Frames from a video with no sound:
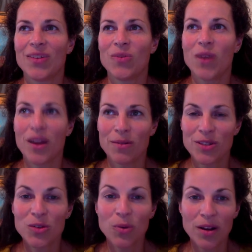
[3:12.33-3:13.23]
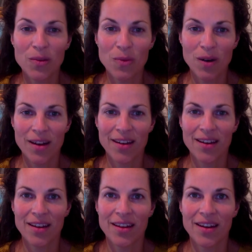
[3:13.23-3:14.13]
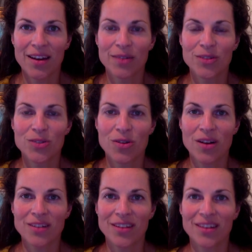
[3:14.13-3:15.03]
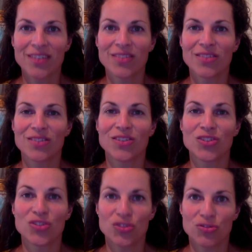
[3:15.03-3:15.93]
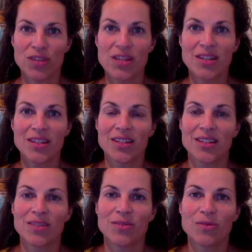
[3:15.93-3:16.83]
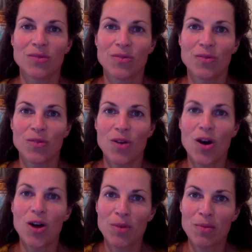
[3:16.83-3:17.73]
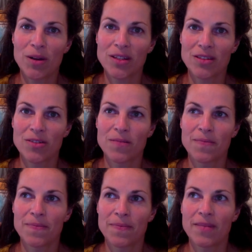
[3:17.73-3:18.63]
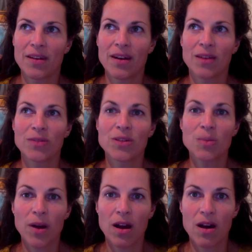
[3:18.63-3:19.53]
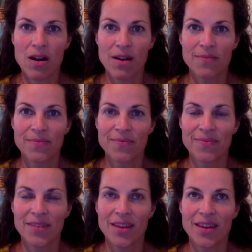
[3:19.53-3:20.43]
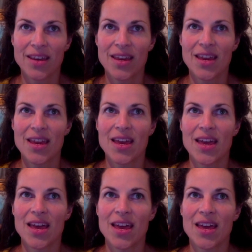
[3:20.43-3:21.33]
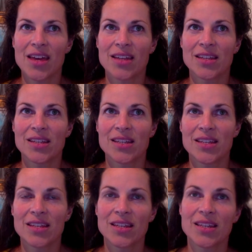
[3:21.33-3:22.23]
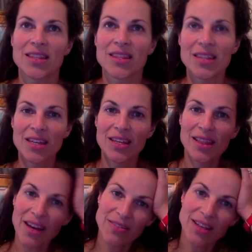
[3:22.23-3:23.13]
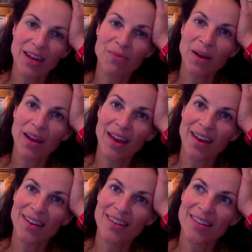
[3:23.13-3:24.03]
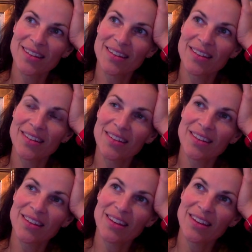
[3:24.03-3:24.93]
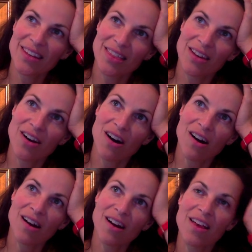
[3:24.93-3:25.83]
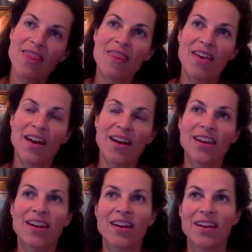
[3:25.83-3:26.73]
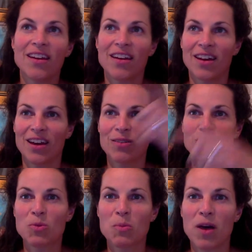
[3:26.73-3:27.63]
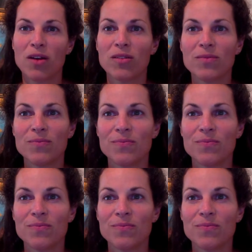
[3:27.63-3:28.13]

When I was 21, I was crossing the street on my bicycle. I was hit by a car, and the left side of my head hit the car, and then I was propelled